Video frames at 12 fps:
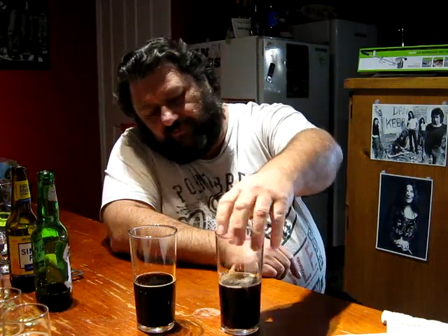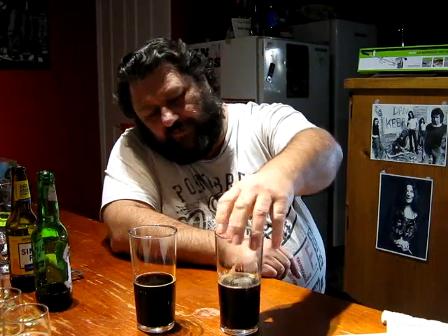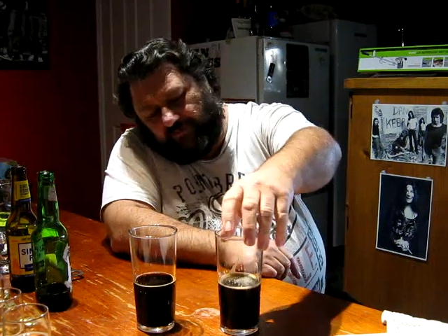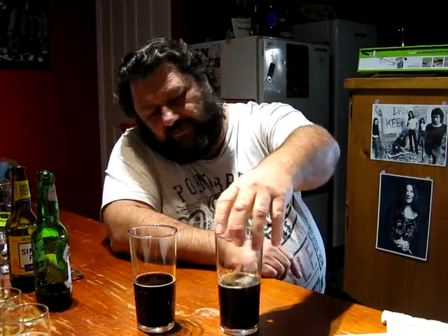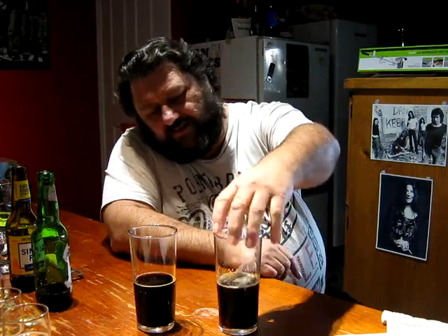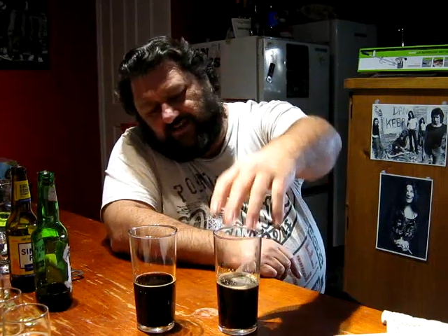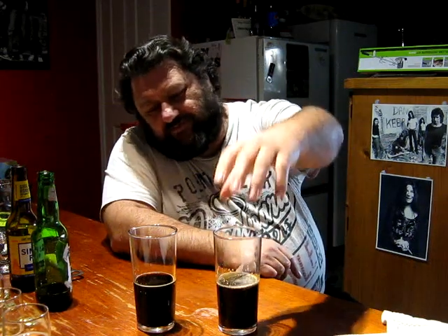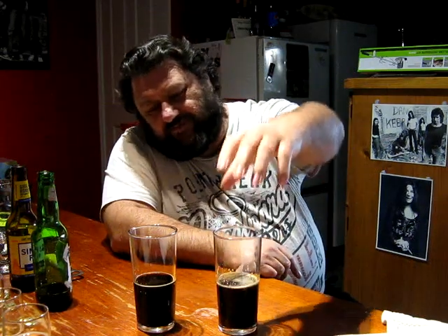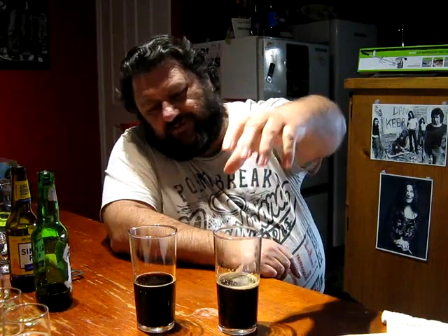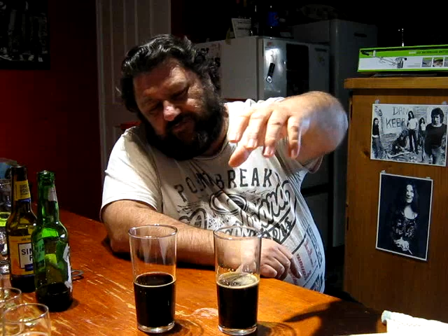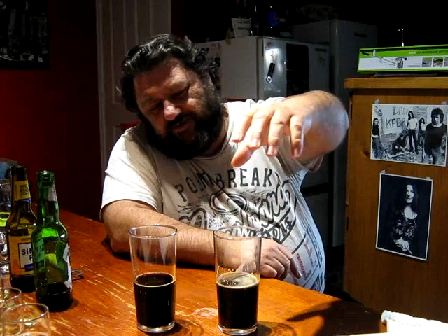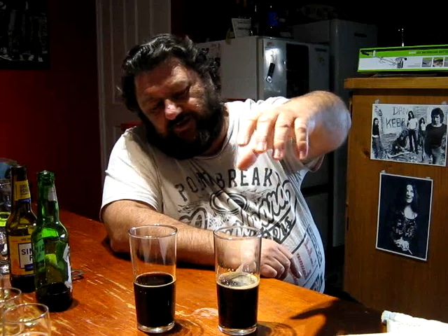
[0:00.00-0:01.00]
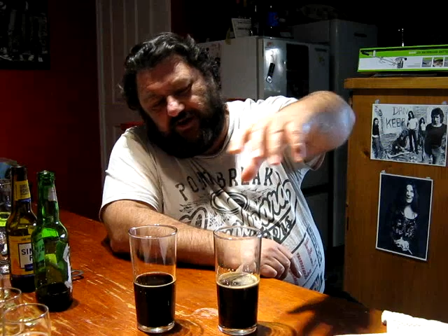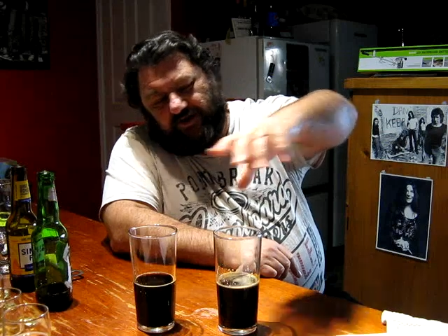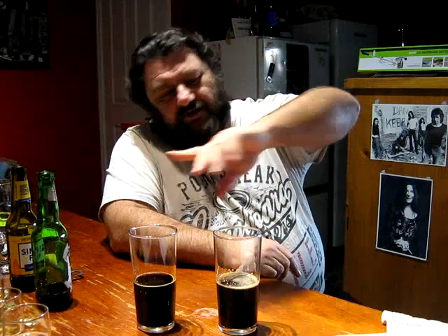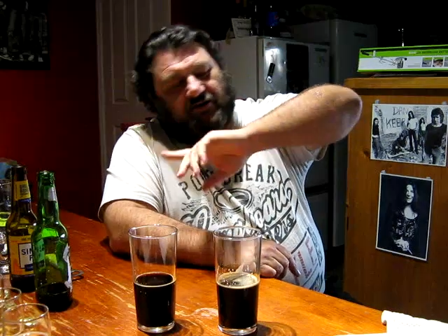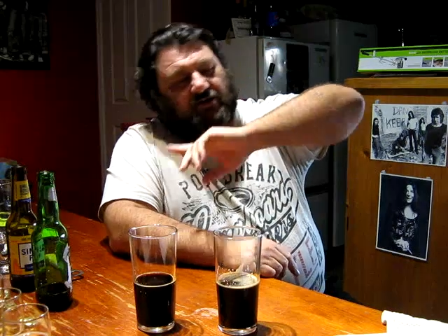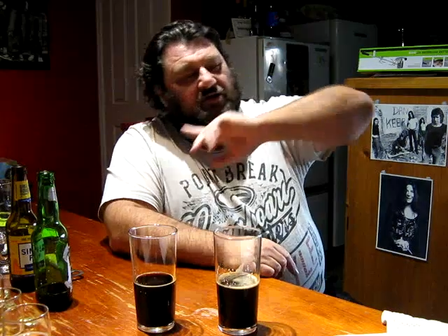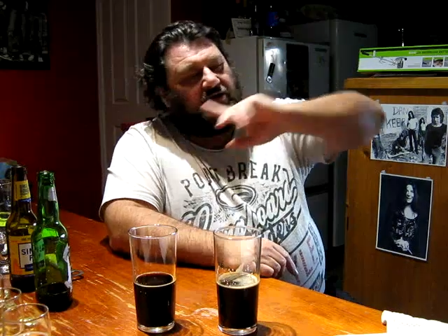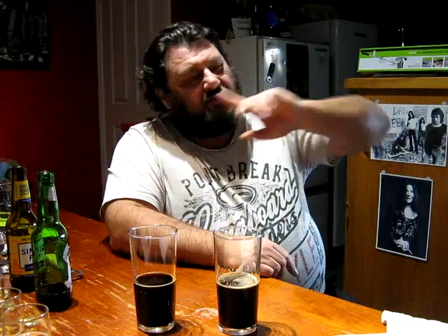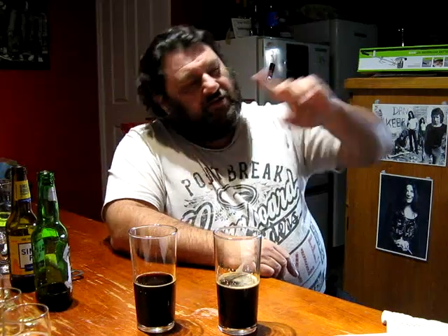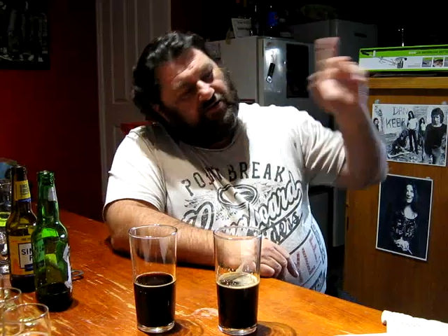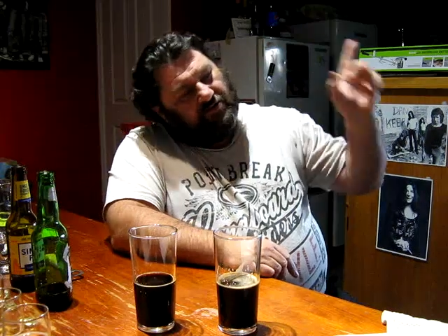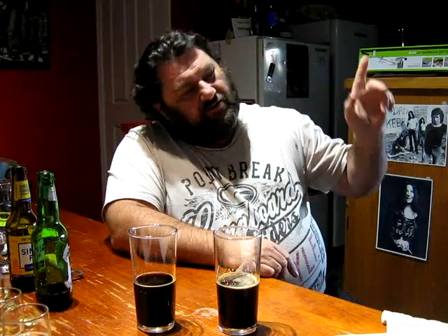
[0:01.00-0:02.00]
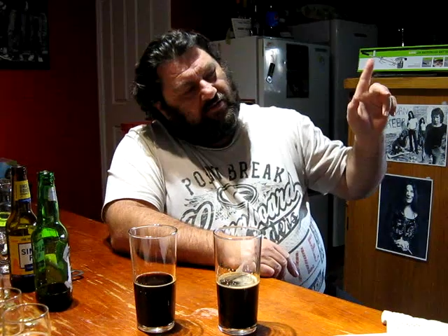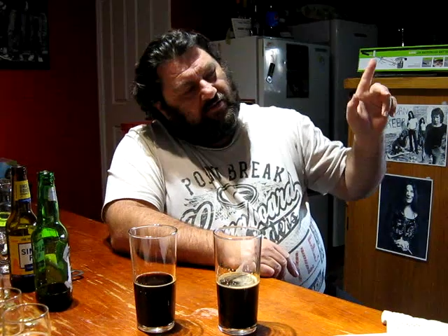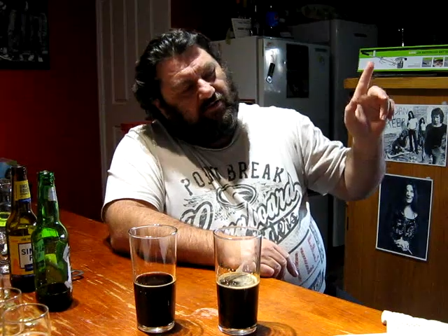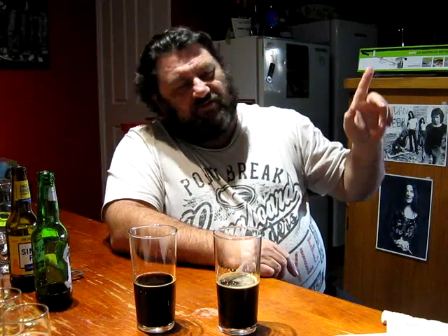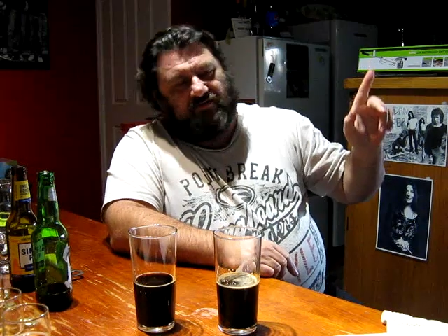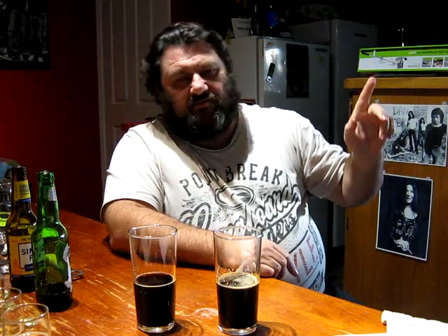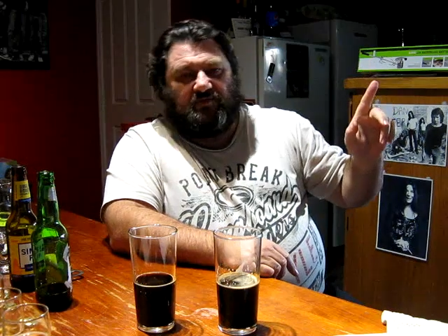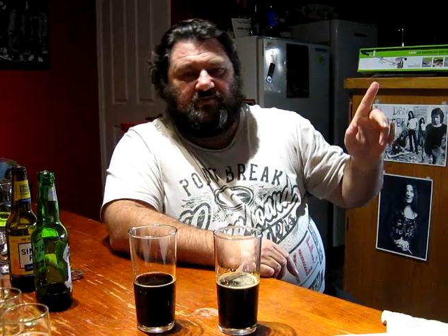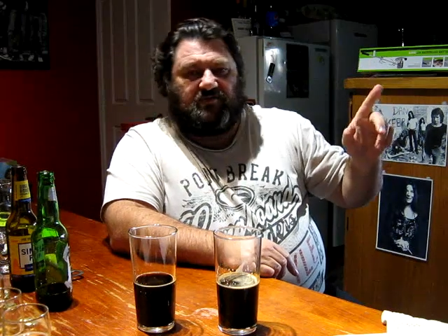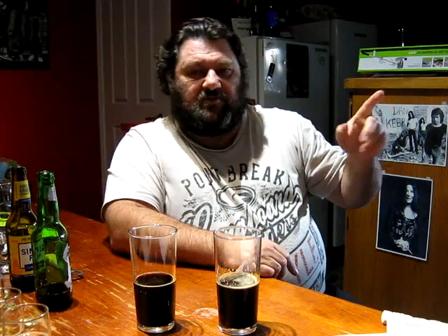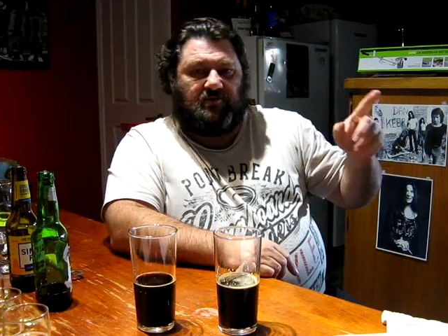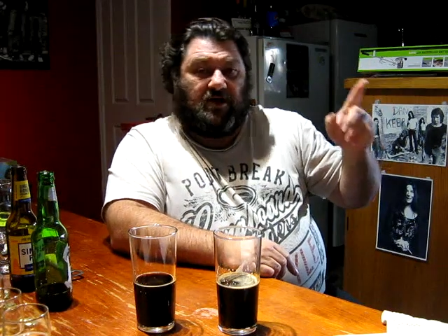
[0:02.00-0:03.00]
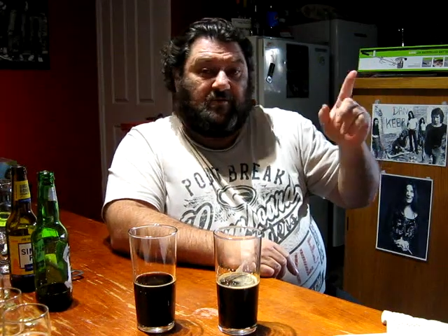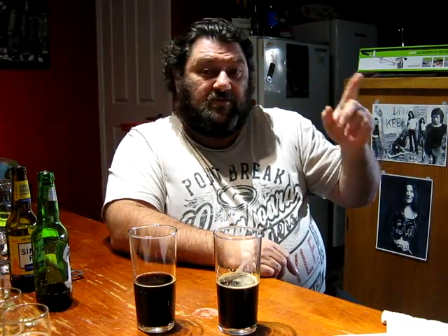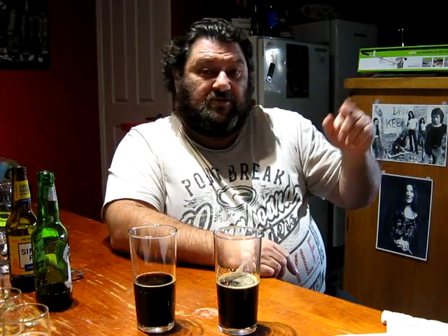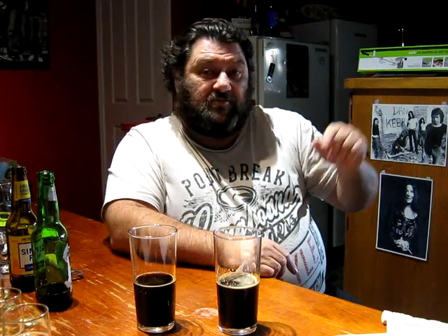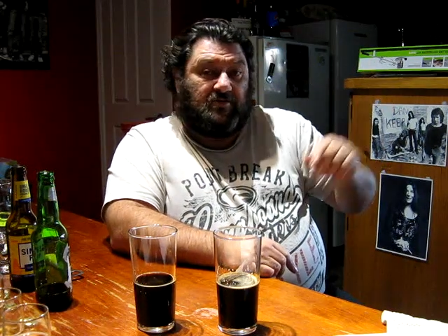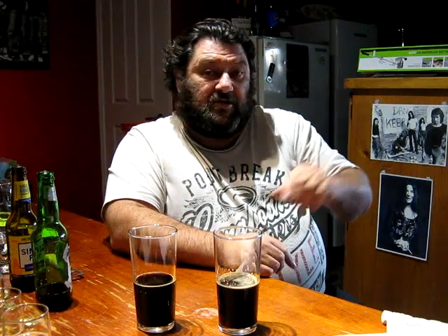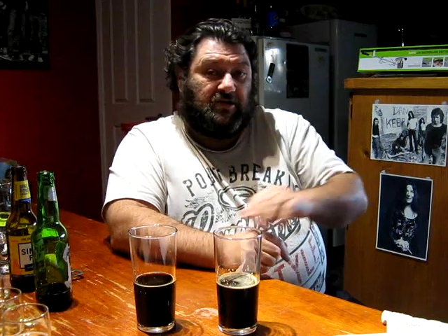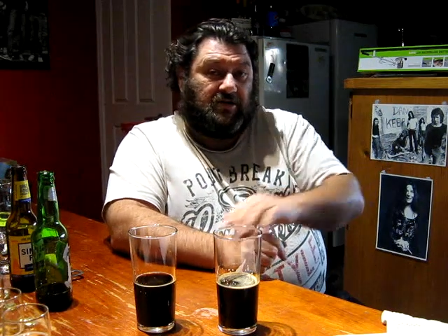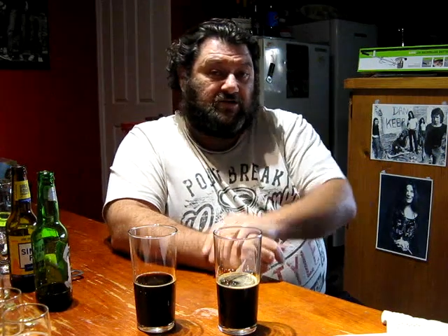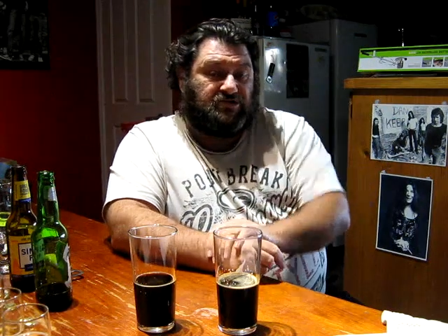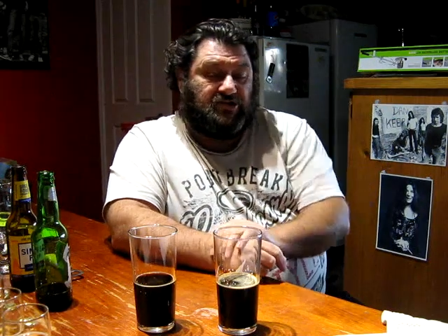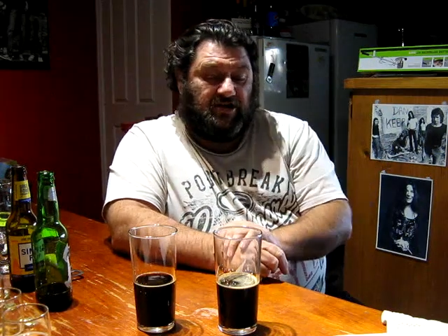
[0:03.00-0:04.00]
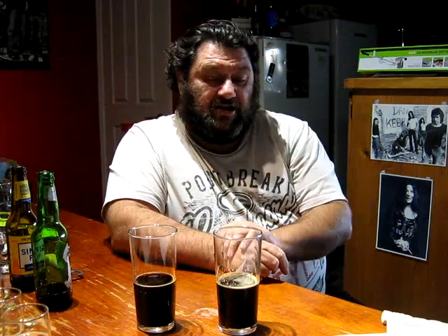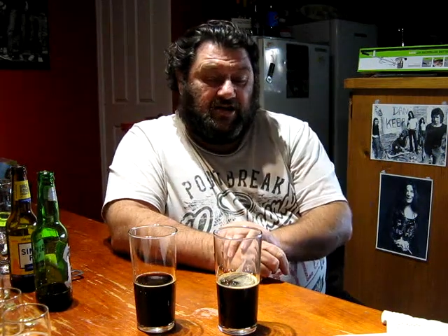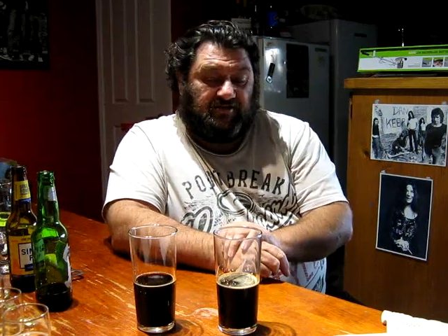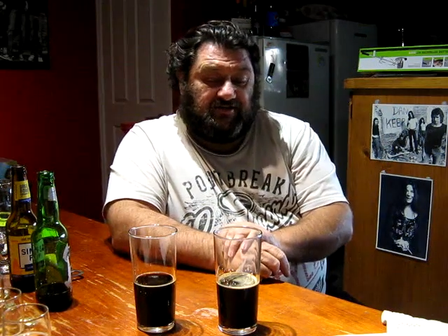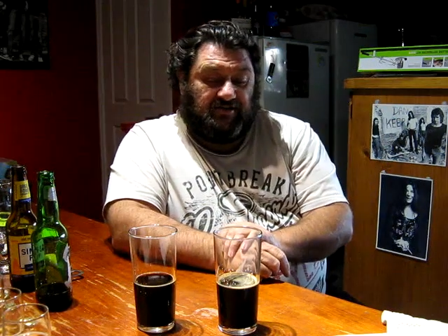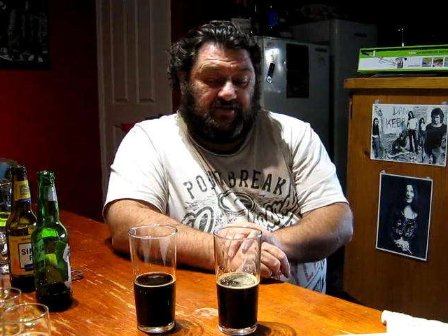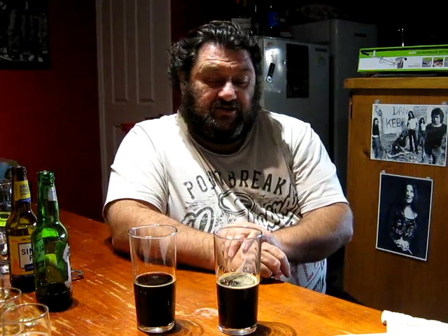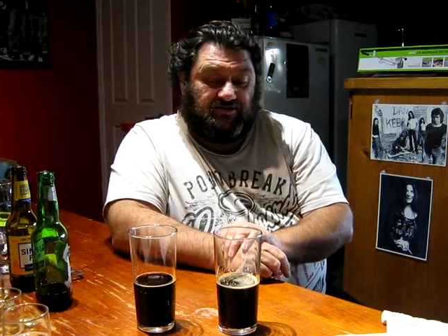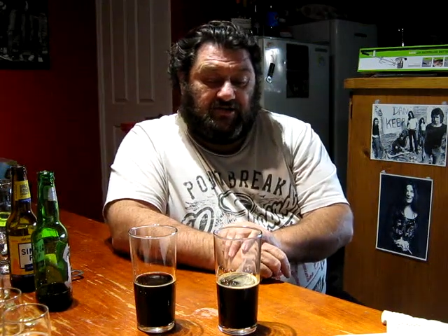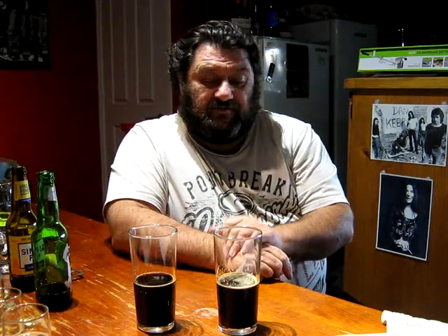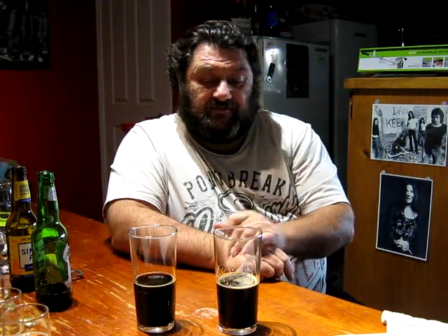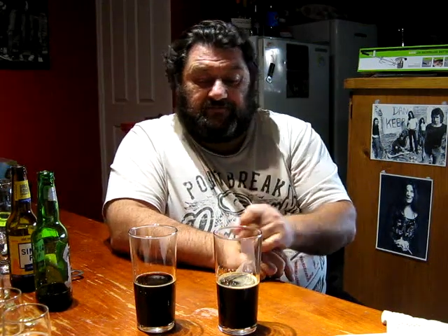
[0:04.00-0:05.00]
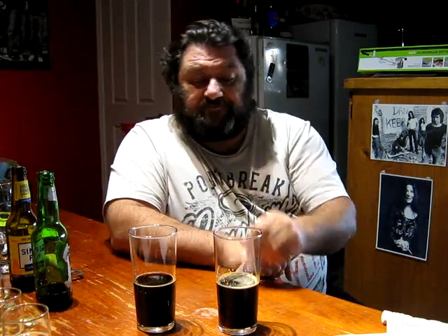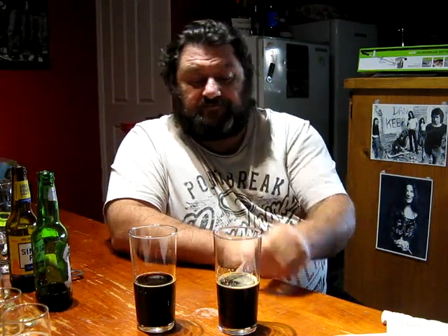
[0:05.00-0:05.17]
But that's me for the day. Got some ribs on the barbecue I'm going to go and check out, see how they're travelling.